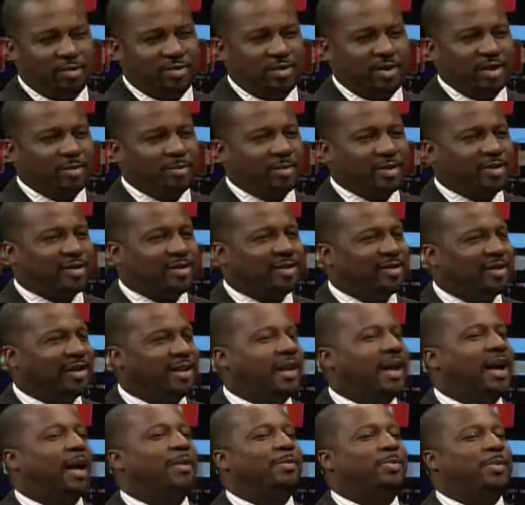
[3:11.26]
stigmas? Because a
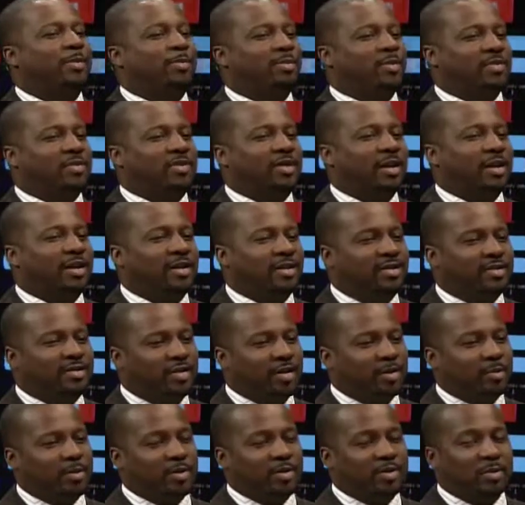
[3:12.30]
lot of people are saying the
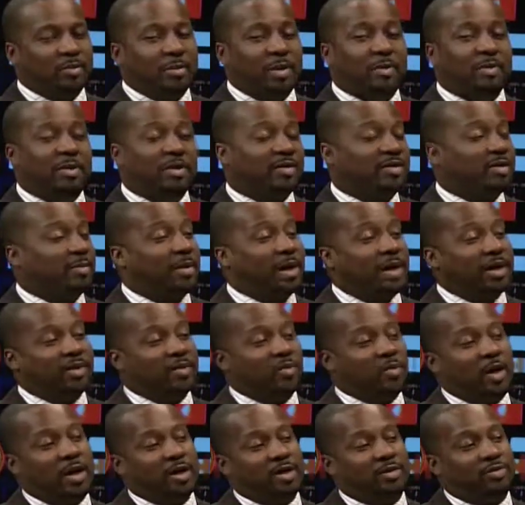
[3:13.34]
stigmas, and maybe there's somebody that's
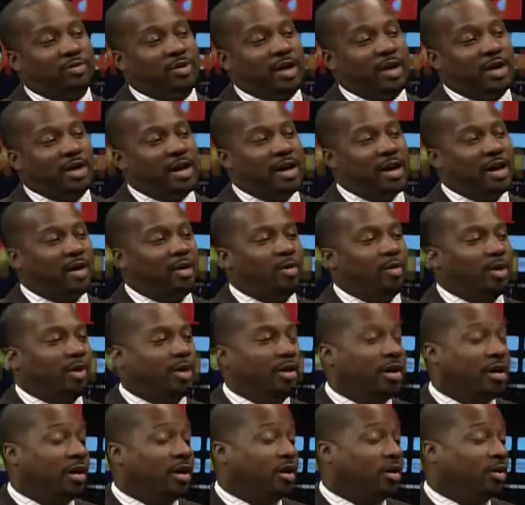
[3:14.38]
watching right now, and
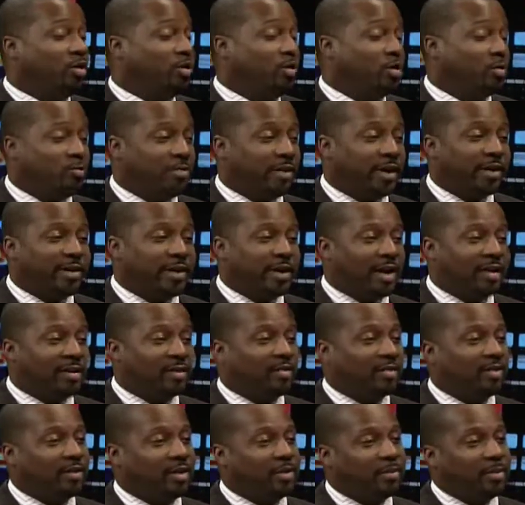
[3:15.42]
you can break down a
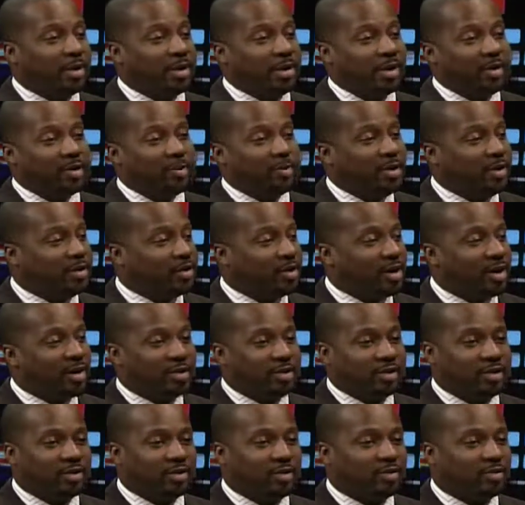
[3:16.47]
stigma, and they'll meet you out
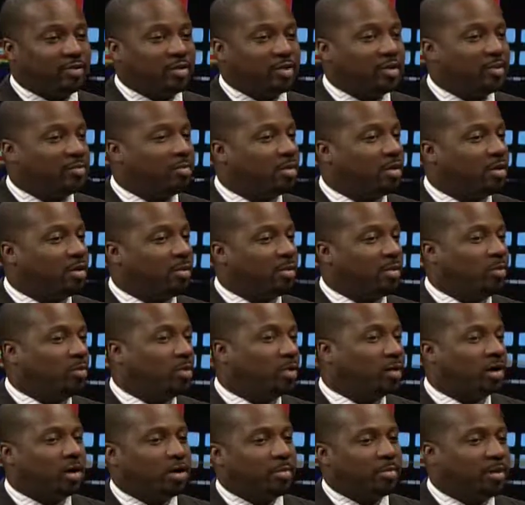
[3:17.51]
there in the street tomorrow. But what
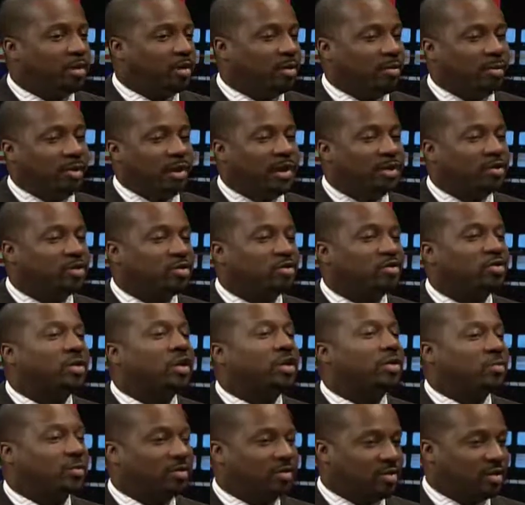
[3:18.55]
are a couple of the major
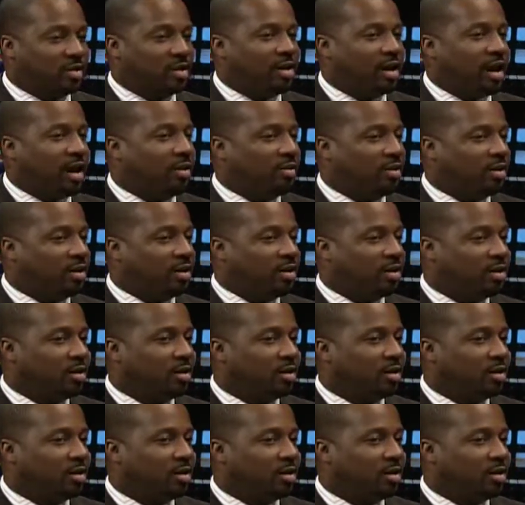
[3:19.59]
stigmas that are out there?